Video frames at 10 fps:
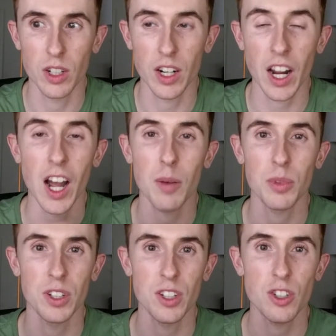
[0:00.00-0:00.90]

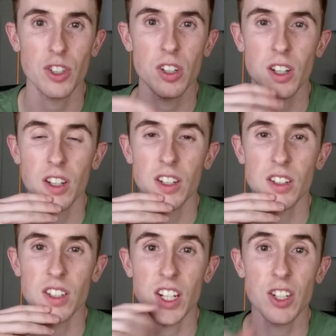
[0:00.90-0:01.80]
accomplish
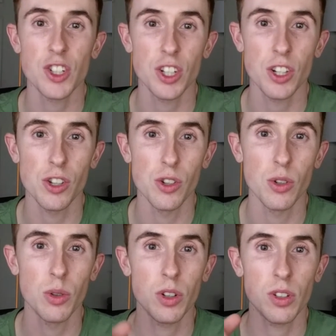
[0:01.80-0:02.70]
teaching
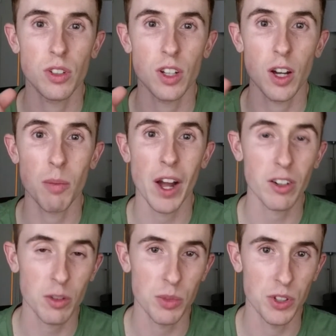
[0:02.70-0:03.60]
you
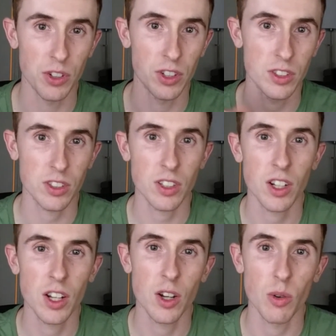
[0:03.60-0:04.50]
about computers
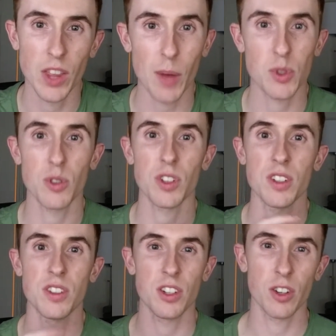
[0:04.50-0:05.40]
with absolutely
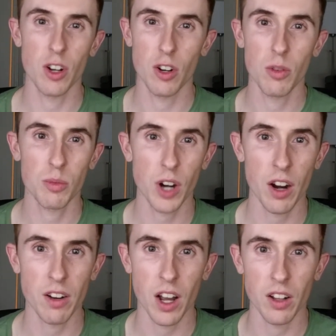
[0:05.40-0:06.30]
zero
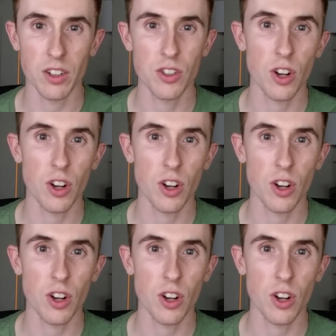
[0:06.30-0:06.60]
prior knowledge.